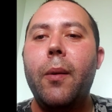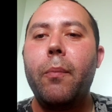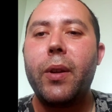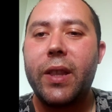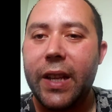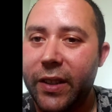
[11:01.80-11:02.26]

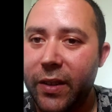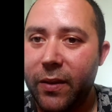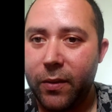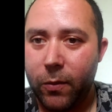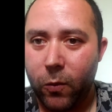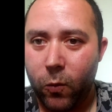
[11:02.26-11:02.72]
but that's
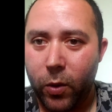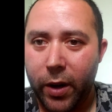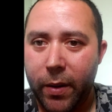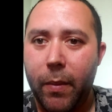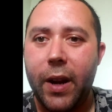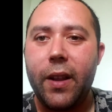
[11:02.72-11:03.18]

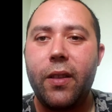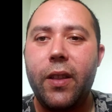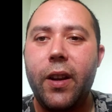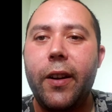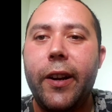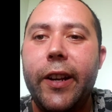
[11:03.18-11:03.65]
one of my
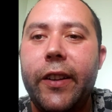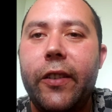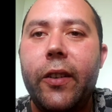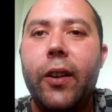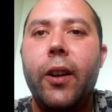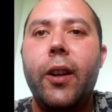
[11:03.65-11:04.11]

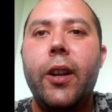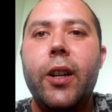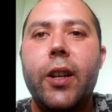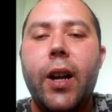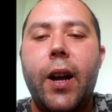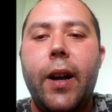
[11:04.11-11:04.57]
theories.
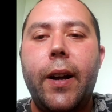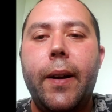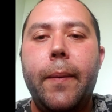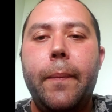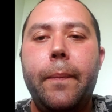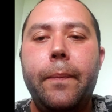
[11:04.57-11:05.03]

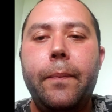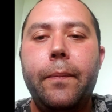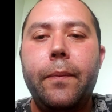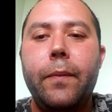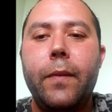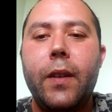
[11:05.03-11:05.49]
And
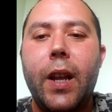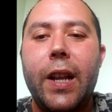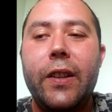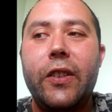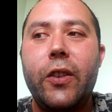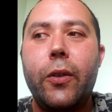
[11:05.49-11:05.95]

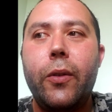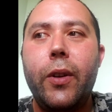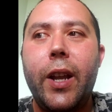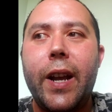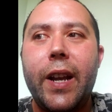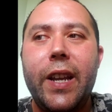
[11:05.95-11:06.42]
so,
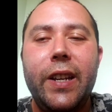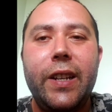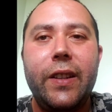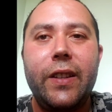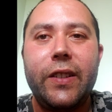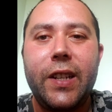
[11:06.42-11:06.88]
yeah, he
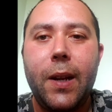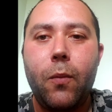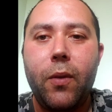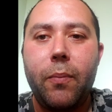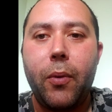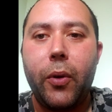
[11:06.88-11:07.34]
did the same
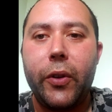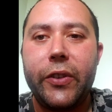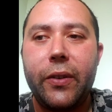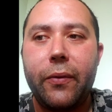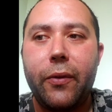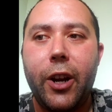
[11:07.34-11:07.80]
with
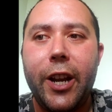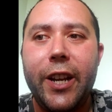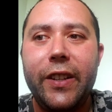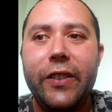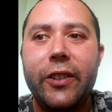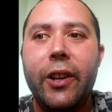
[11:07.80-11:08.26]
bowls of
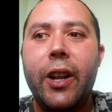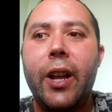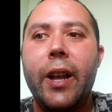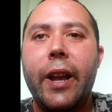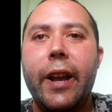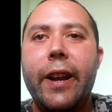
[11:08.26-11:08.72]
rice.
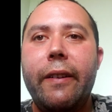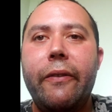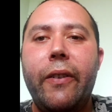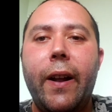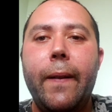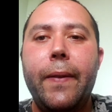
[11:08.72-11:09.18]
And he
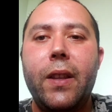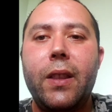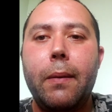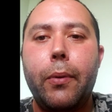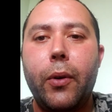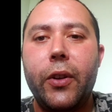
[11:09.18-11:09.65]
found that
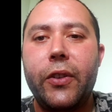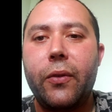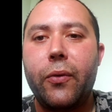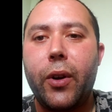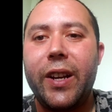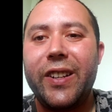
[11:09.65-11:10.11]
the bowls
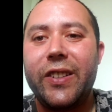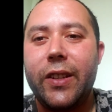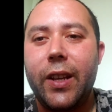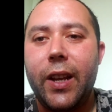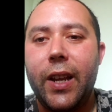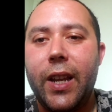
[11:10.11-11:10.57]
of rice
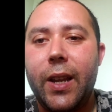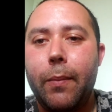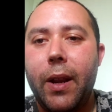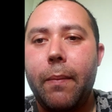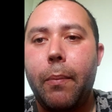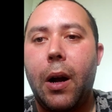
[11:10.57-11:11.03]
that he
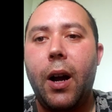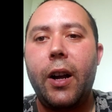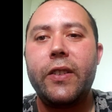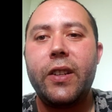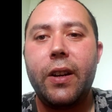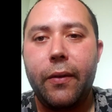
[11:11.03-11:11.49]
made
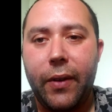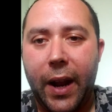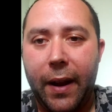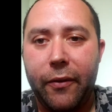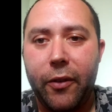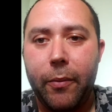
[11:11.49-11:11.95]
positive
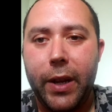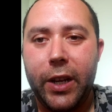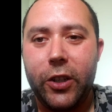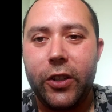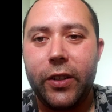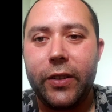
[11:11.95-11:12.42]

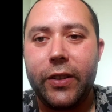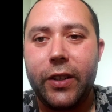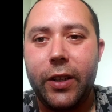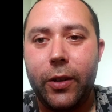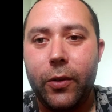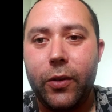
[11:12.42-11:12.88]
affirmations
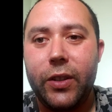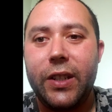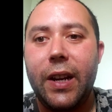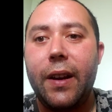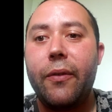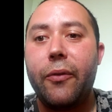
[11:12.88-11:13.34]
to
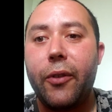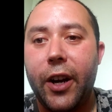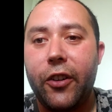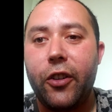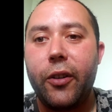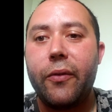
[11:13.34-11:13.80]
stayed
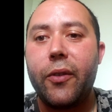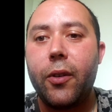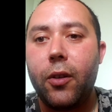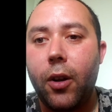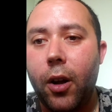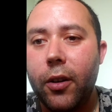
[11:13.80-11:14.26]
fresher for
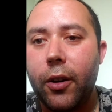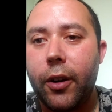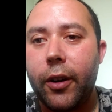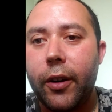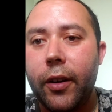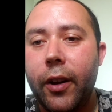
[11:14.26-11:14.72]

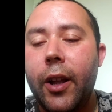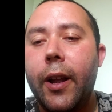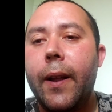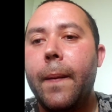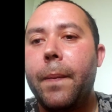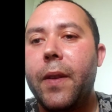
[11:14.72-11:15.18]
longer
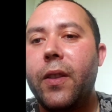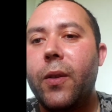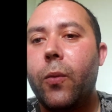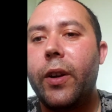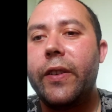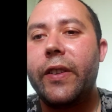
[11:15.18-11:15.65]
than
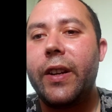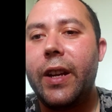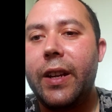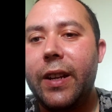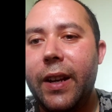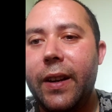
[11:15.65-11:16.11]
the ones that
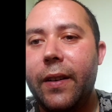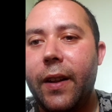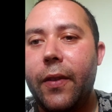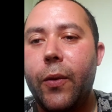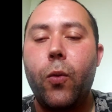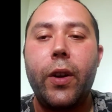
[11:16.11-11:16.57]
he didn't.
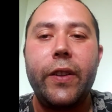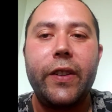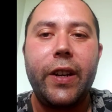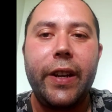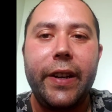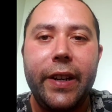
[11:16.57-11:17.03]
And the ones
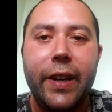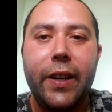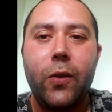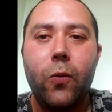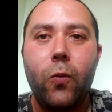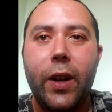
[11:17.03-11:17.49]
that he
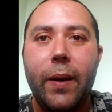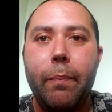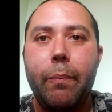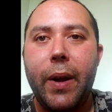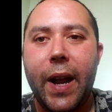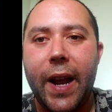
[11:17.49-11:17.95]
didn't
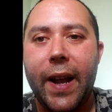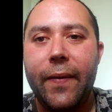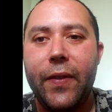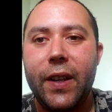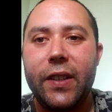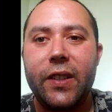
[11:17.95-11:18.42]
went
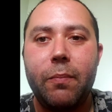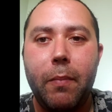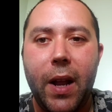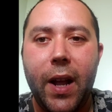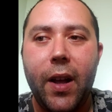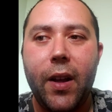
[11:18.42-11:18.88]
bad. They
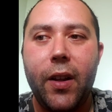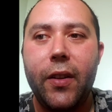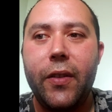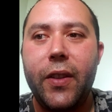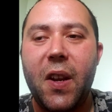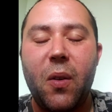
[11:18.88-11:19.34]

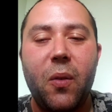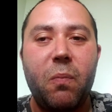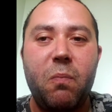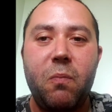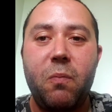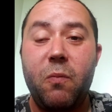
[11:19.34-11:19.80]
smelled. They were
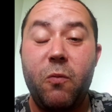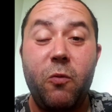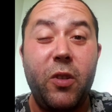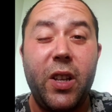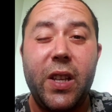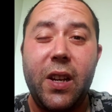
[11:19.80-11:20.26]

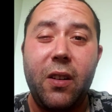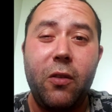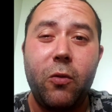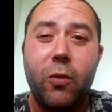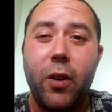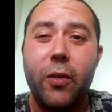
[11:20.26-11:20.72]
really
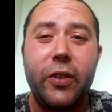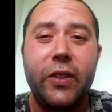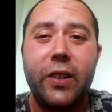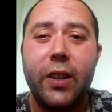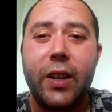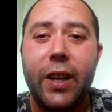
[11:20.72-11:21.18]

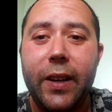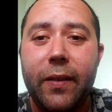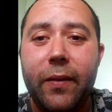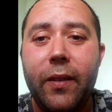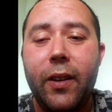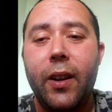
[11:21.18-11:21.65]
gross
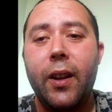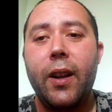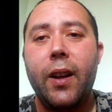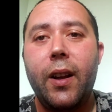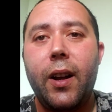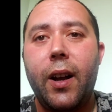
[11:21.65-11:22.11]
looking.
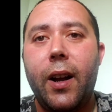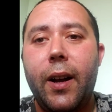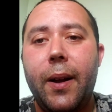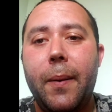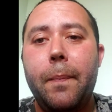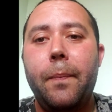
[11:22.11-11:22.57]

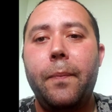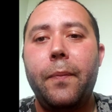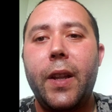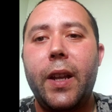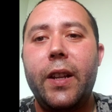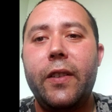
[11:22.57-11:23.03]

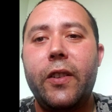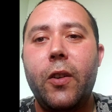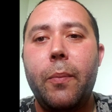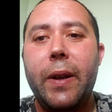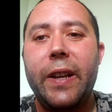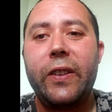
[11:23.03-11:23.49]
And
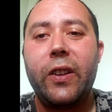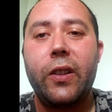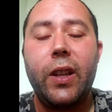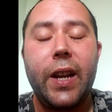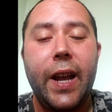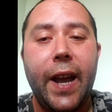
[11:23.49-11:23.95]
so
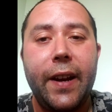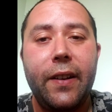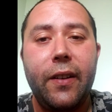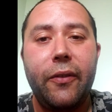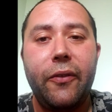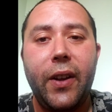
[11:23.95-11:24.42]
basically it had
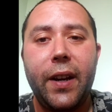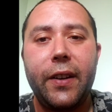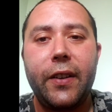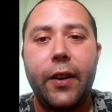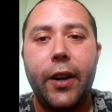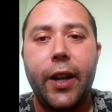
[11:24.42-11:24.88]
an
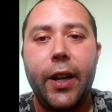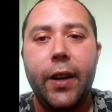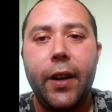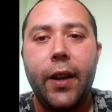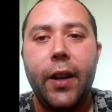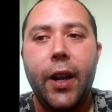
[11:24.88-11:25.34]
effect on it.
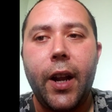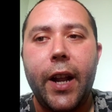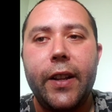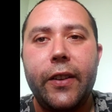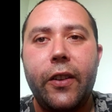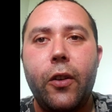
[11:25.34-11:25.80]

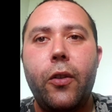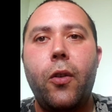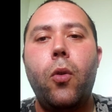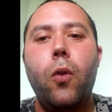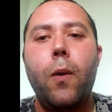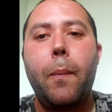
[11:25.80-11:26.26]
And so the
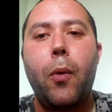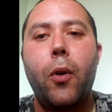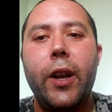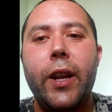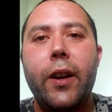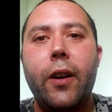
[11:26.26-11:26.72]
whole
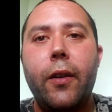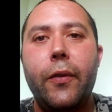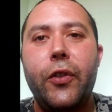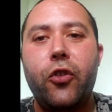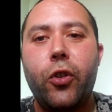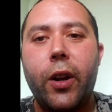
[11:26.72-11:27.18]
point of
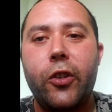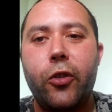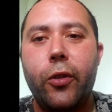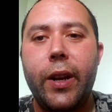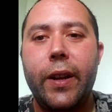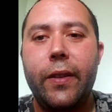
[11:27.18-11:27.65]

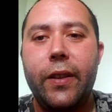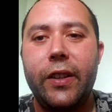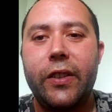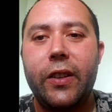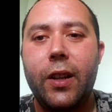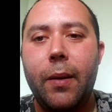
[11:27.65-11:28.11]
structuring
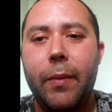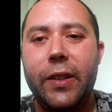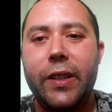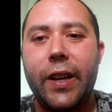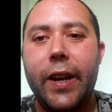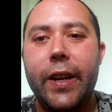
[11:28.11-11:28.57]
this
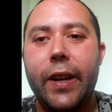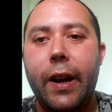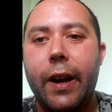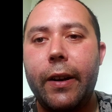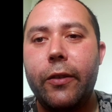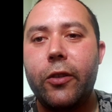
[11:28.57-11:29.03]
Clementine
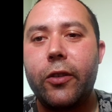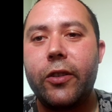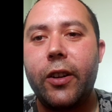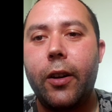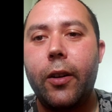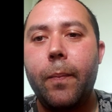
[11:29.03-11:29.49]

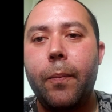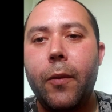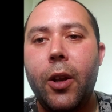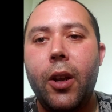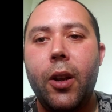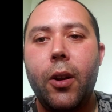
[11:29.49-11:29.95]
Hydrosol
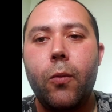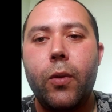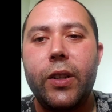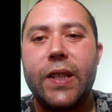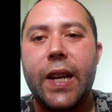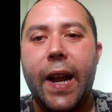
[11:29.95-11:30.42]

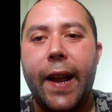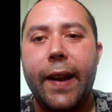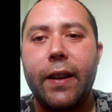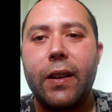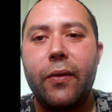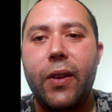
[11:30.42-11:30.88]
was to
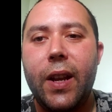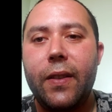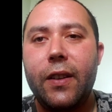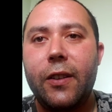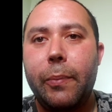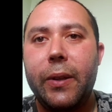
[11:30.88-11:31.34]

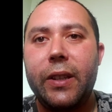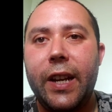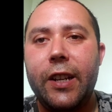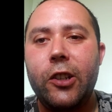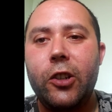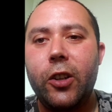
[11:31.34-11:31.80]
activate this
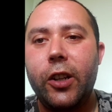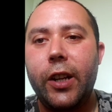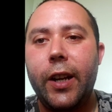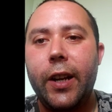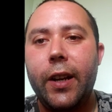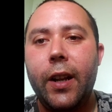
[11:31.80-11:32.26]
potential
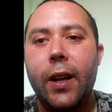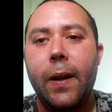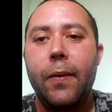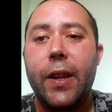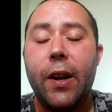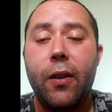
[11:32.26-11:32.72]
in it.
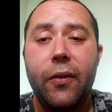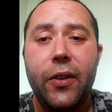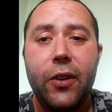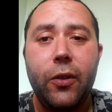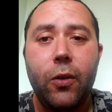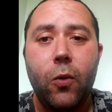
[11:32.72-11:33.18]
Now, if
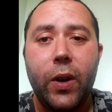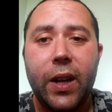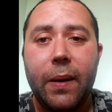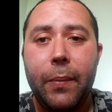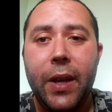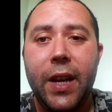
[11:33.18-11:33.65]
you do a
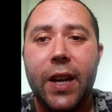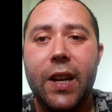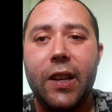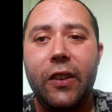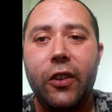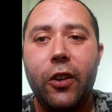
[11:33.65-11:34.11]

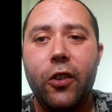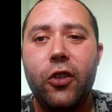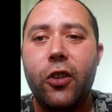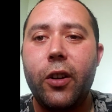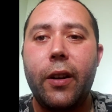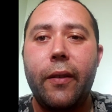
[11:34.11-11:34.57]
Wikipedia
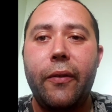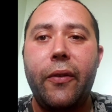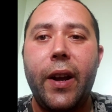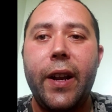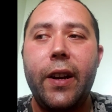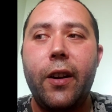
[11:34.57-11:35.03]
search, you're going to
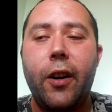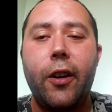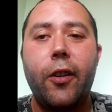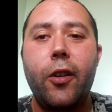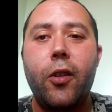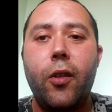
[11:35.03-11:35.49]
find an
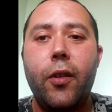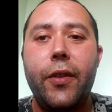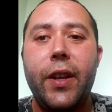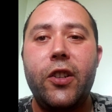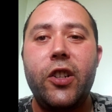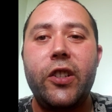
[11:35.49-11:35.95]
article
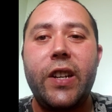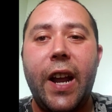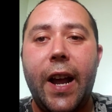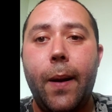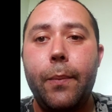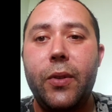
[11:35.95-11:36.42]
that just
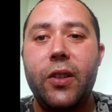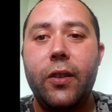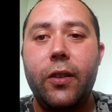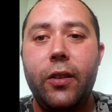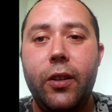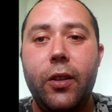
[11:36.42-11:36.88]

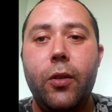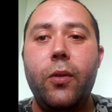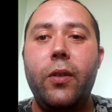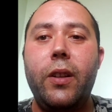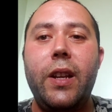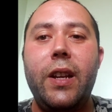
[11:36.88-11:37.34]

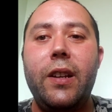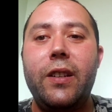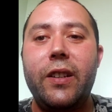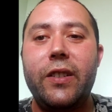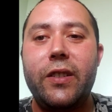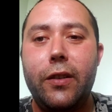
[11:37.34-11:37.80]
absolutely
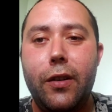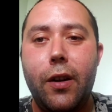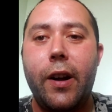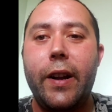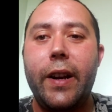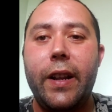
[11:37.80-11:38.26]
does
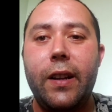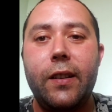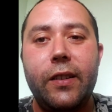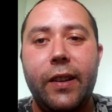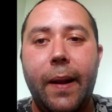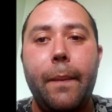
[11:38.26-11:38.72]
not
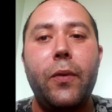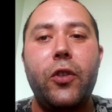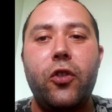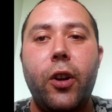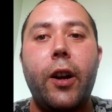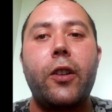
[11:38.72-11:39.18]
accept
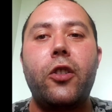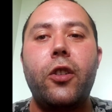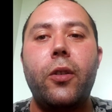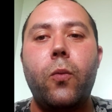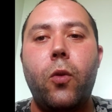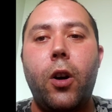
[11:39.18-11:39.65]

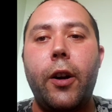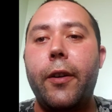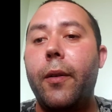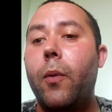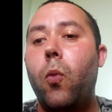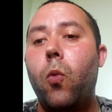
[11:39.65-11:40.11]
structured
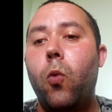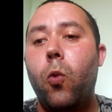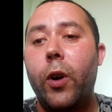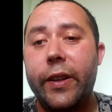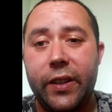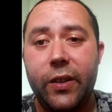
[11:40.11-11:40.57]
water
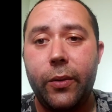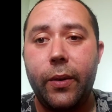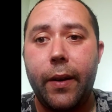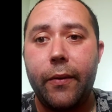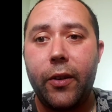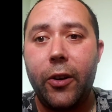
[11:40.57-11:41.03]

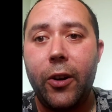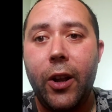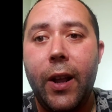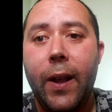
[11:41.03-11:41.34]
whatsoever,